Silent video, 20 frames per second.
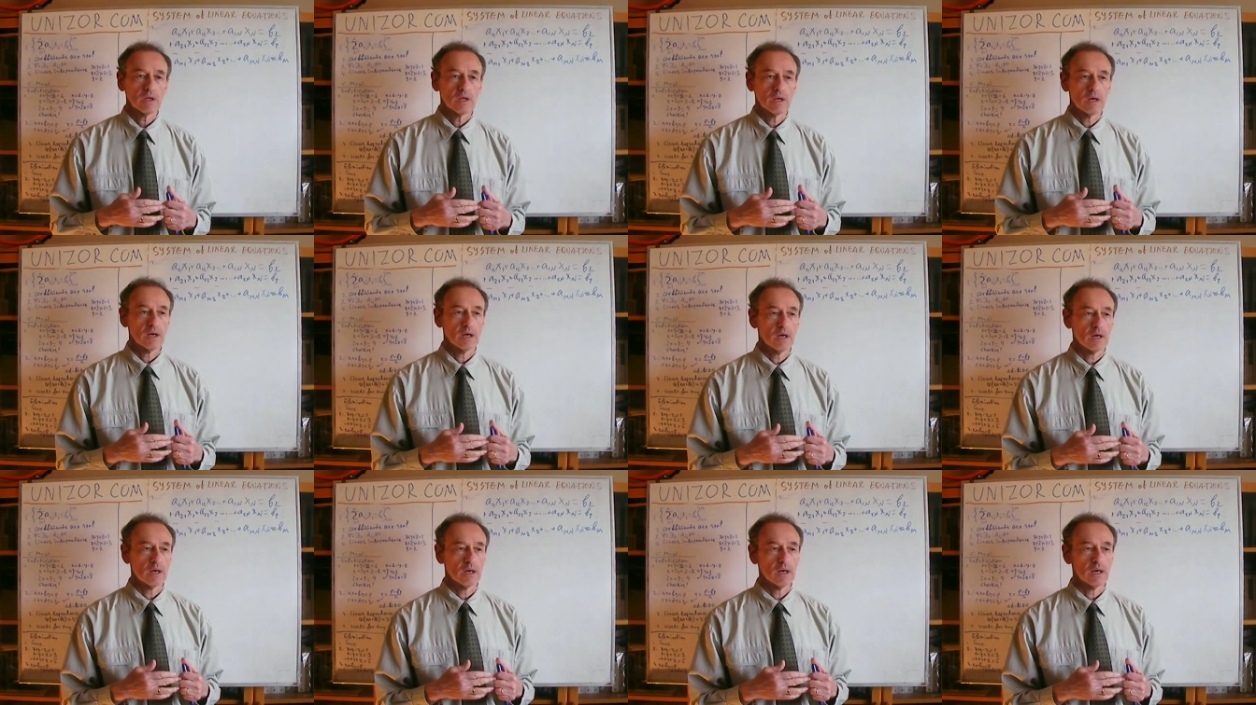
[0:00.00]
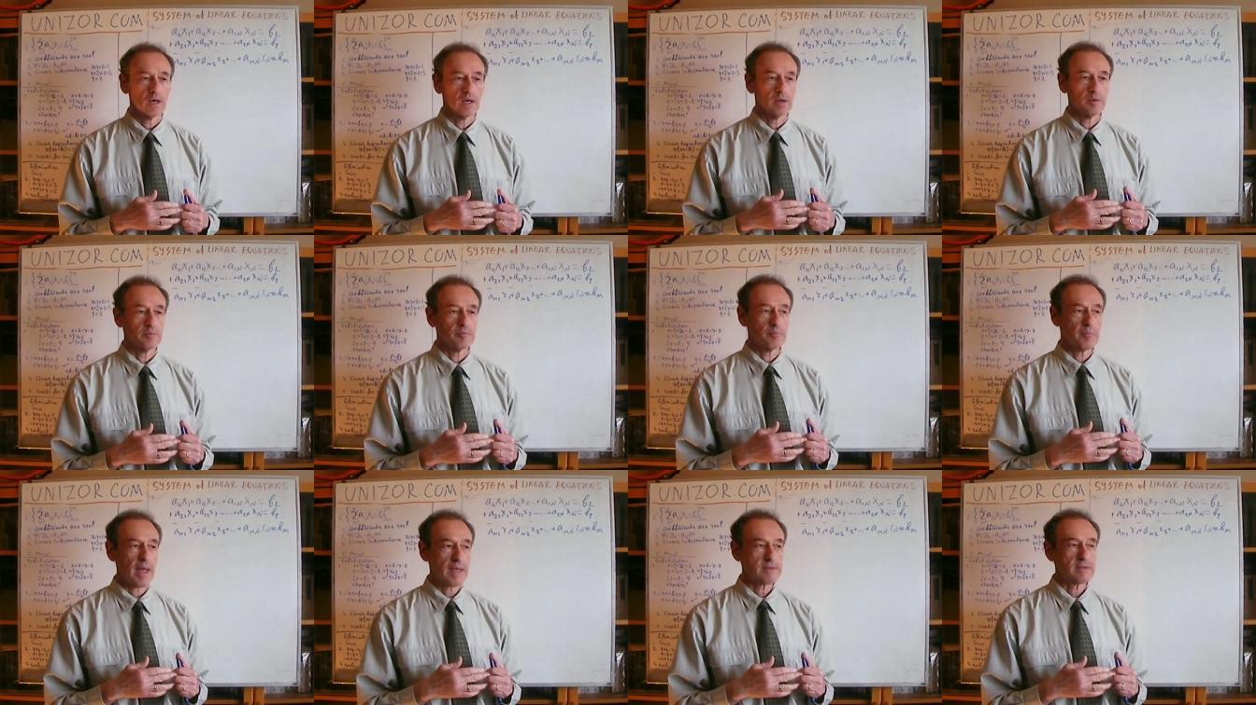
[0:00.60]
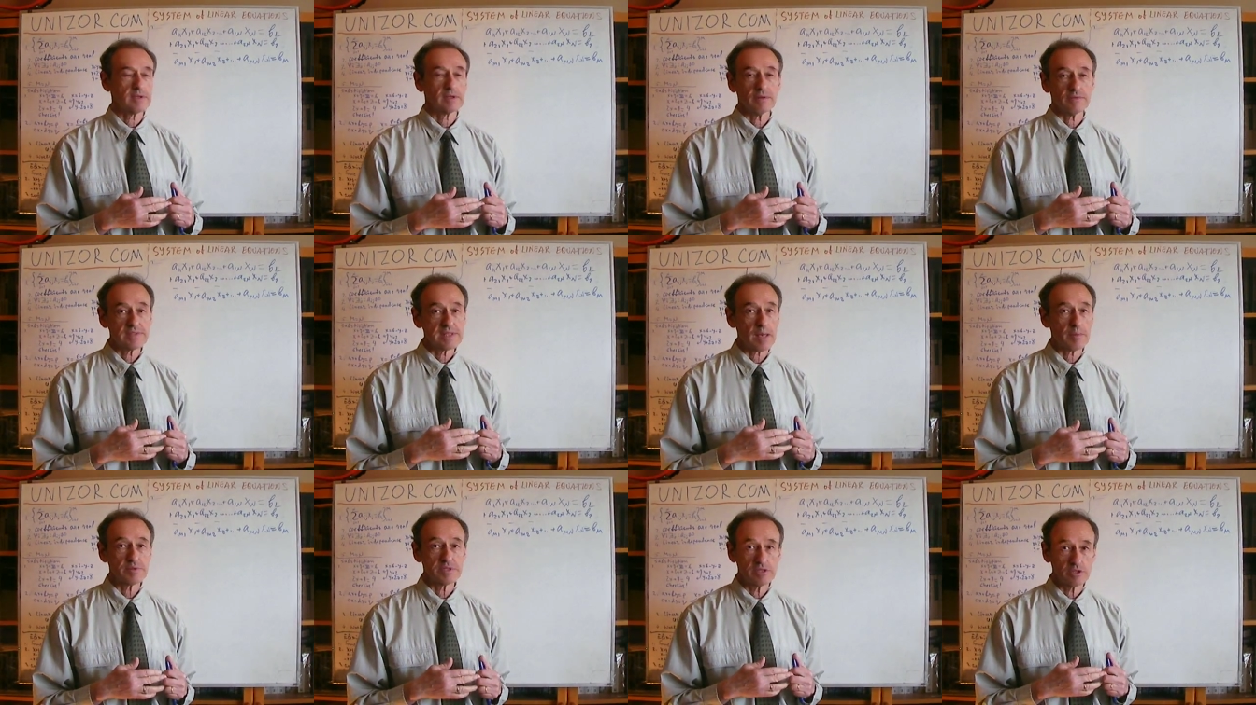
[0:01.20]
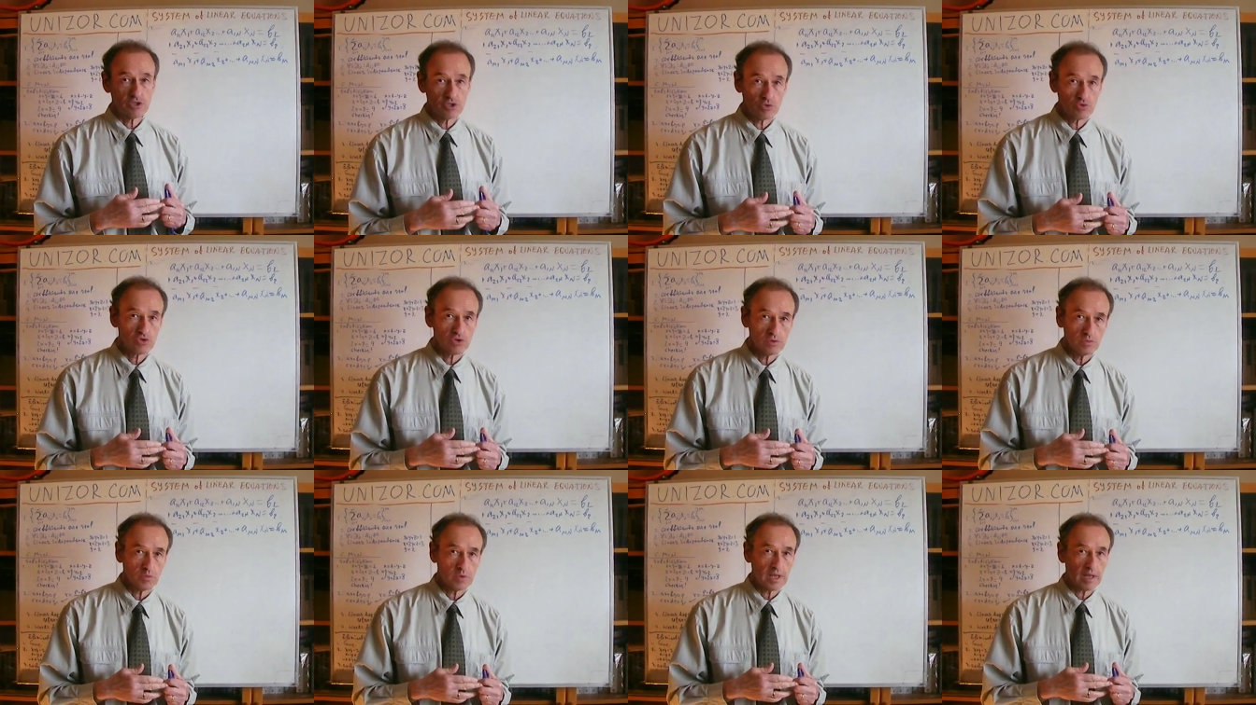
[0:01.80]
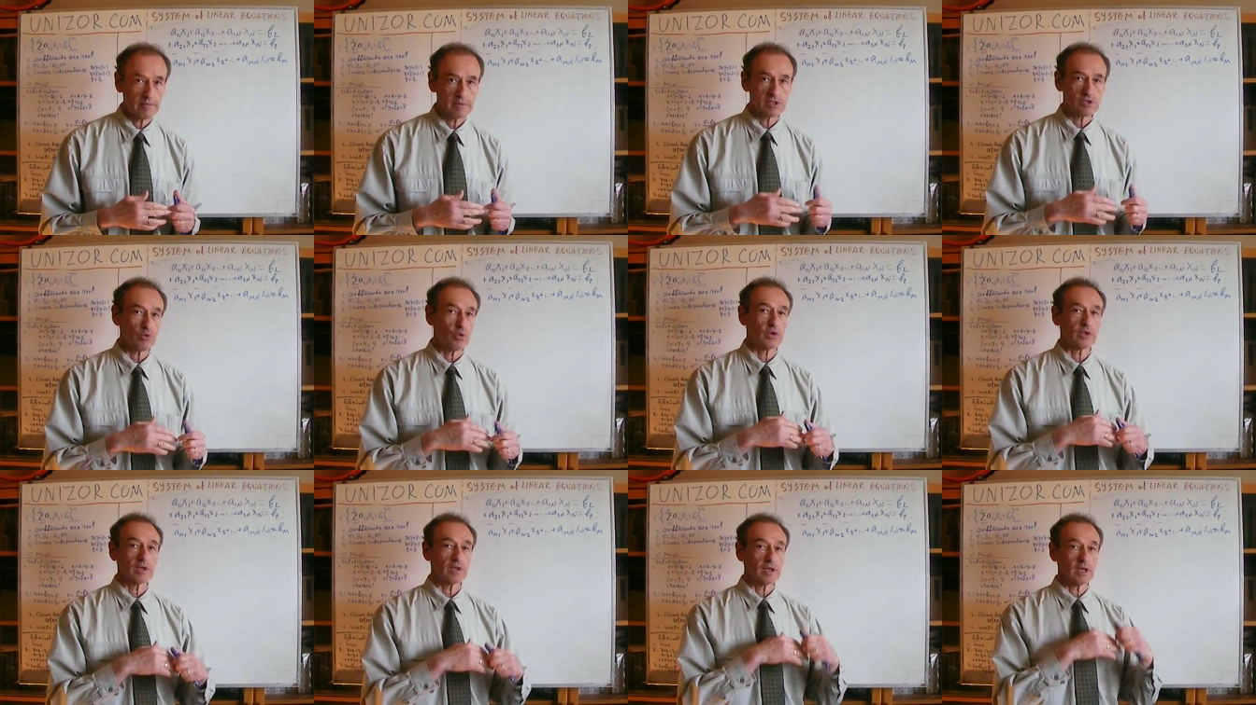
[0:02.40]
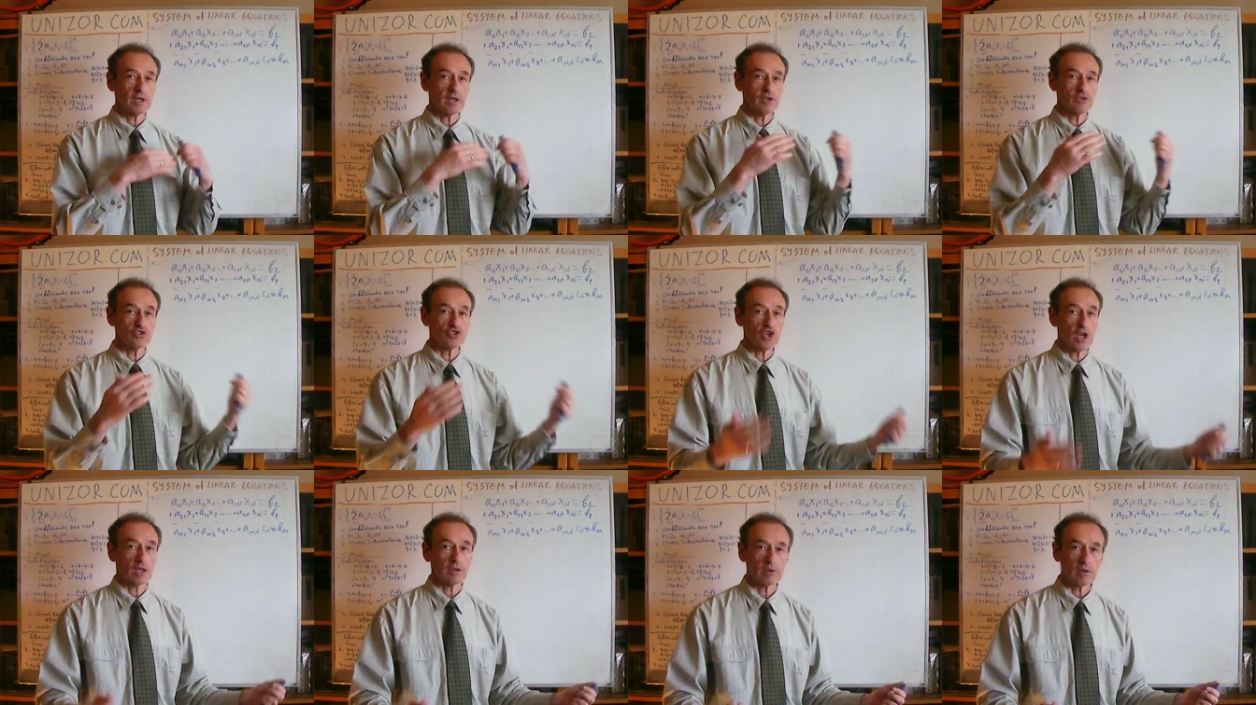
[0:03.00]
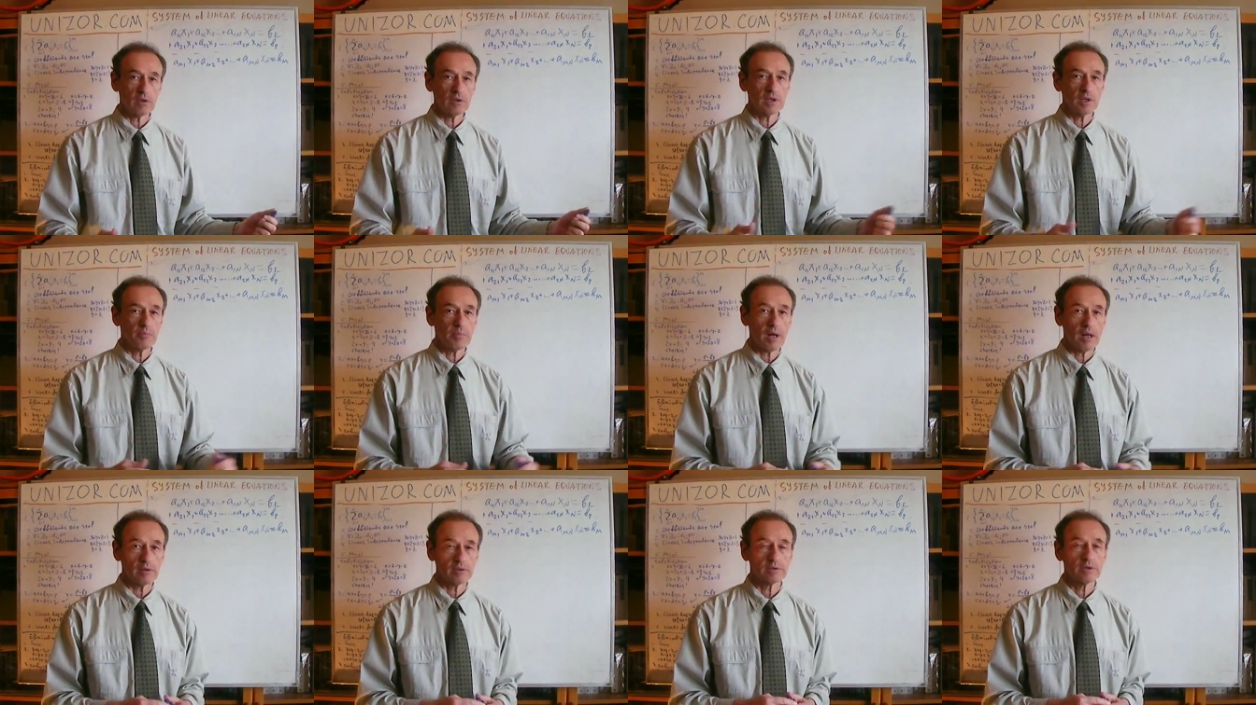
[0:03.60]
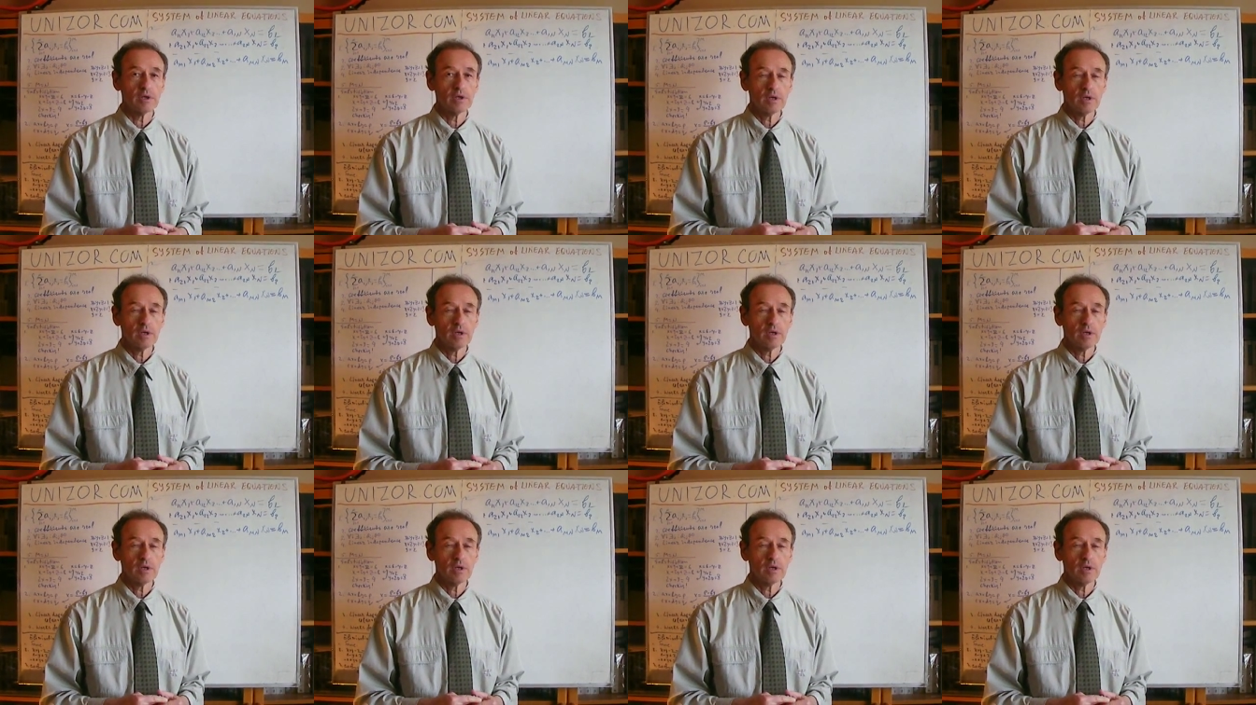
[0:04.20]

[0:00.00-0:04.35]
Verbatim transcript: uh, method of substitution when I was talking in general about